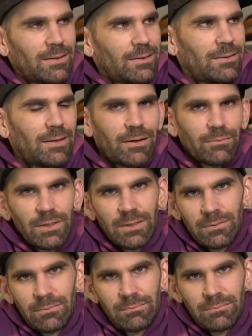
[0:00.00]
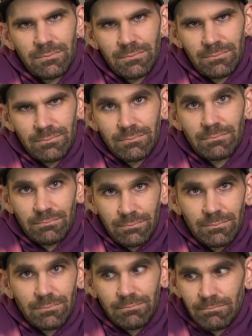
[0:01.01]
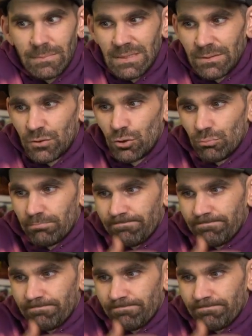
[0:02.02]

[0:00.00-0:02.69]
not real. It's true.